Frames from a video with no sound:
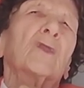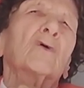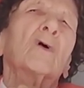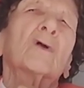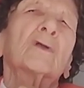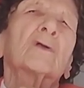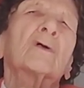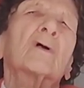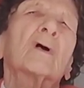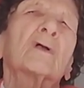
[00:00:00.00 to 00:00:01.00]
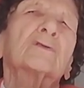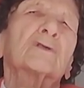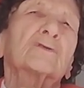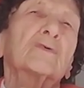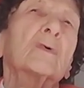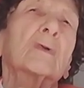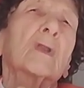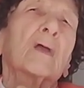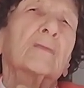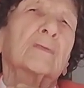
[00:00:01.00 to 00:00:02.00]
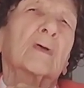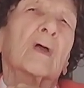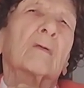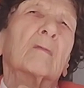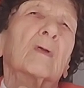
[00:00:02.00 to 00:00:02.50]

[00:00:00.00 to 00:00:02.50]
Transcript: You hurt your conscience for a lifetime